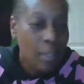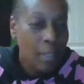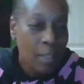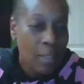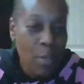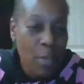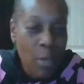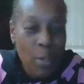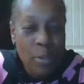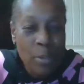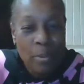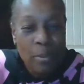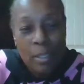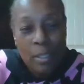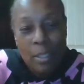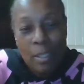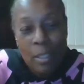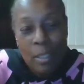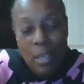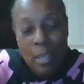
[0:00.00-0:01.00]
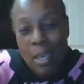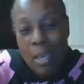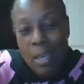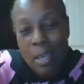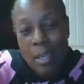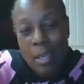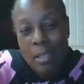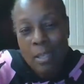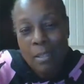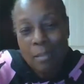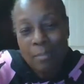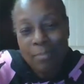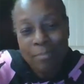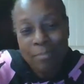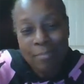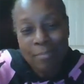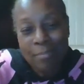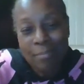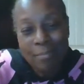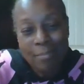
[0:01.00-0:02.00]
you know, and
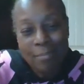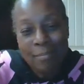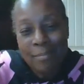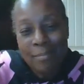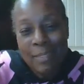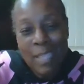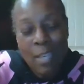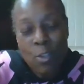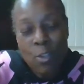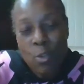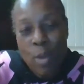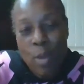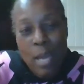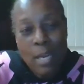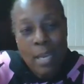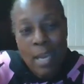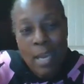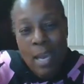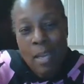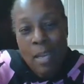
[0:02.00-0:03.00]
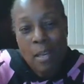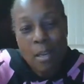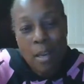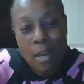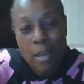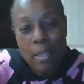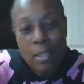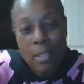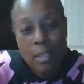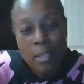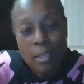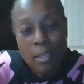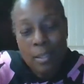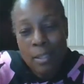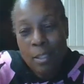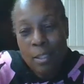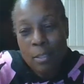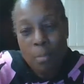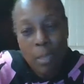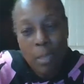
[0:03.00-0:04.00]
they're trying to act like this